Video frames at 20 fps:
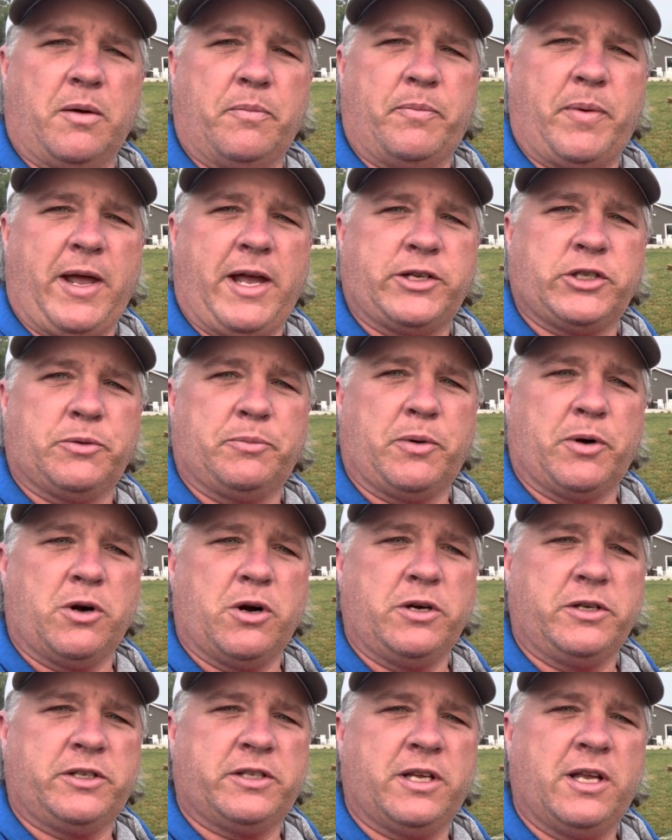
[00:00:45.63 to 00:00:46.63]
batch of
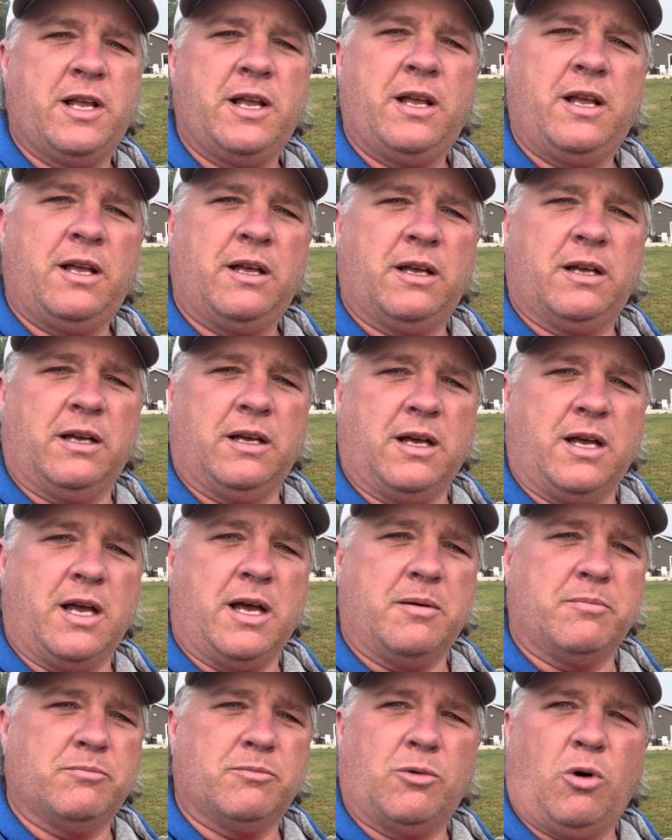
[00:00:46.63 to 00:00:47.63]
birds
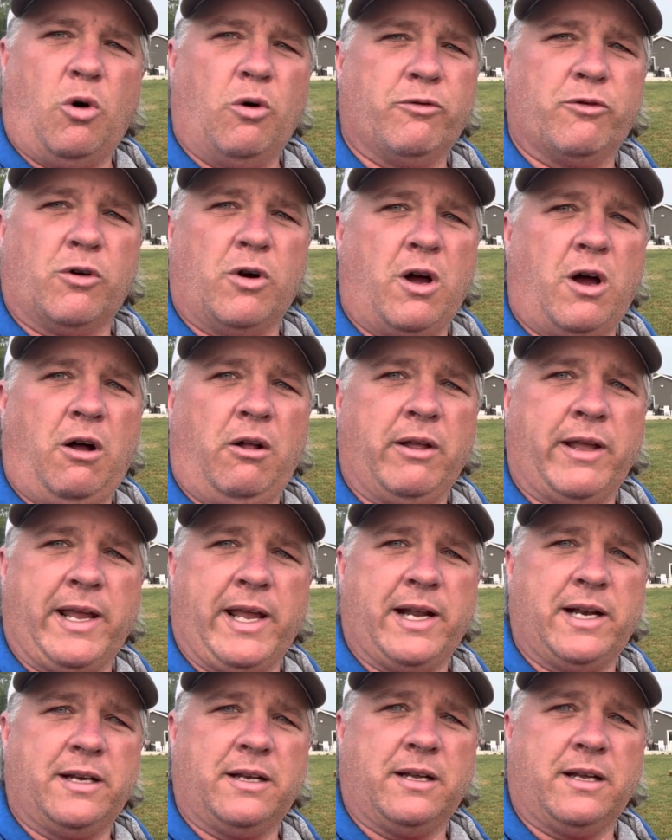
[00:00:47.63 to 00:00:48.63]
overall
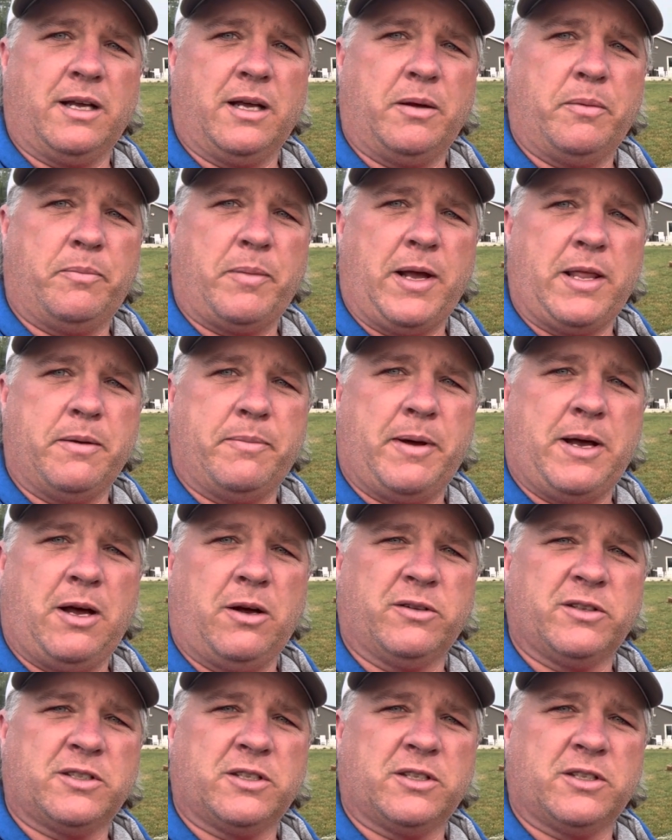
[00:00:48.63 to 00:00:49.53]
and by the pound.